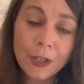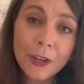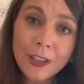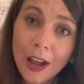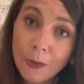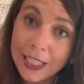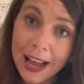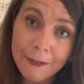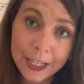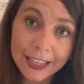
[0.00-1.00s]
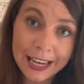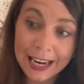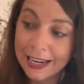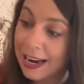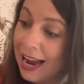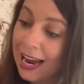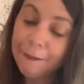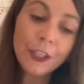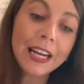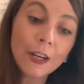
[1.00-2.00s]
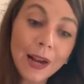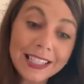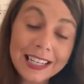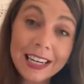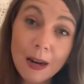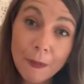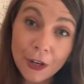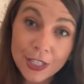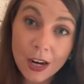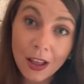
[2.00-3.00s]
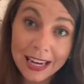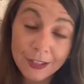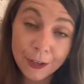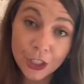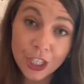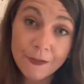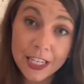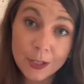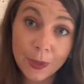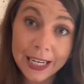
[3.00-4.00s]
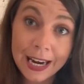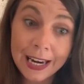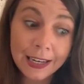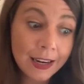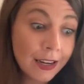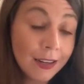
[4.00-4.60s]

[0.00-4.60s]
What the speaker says: Good luck with everything. If you're interested in a personalized version of this reading,